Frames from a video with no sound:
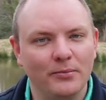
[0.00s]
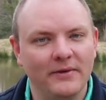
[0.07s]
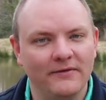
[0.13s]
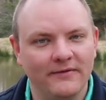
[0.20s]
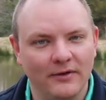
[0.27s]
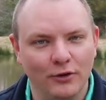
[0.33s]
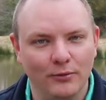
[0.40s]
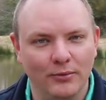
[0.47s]
be
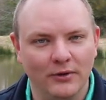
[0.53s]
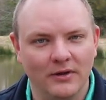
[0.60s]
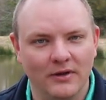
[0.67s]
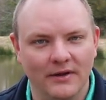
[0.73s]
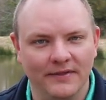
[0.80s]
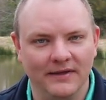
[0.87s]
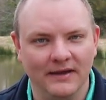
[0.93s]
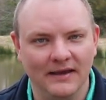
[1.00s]
available
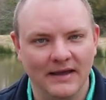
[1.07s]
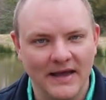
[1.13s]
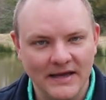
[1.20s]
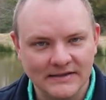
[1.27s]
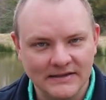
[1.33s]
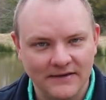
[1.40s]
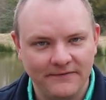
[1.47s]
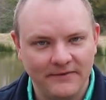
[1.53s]
on the
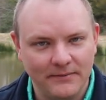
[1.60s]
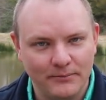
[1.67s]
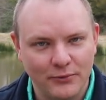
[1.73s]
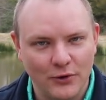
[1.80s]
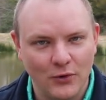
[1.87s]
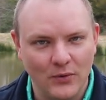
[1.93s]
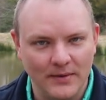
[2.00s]
SFM Pro